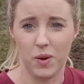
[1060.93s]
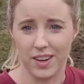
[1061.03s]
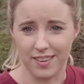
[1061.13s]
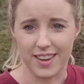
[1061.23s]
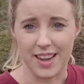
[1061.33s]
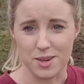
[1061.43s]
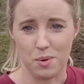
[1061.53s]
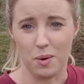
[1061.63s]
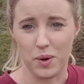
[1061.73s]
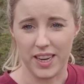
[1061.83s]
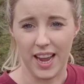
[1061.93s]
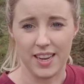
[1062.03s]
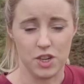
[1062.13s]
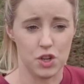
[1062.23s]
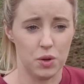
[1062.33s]
we'll get what we
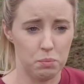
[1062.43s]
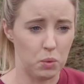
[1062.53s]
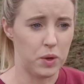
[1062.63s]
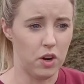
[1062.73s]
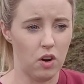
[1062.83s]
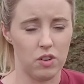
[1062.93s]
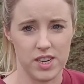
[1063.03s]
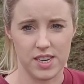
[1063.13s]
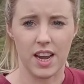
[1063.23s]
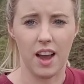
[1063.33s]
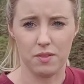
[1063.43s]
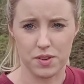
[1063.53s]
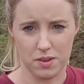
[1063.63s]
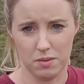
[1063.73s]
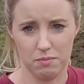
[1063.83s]
can done, but we already have
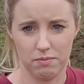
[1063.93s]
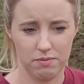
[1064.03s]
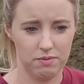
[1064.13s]
some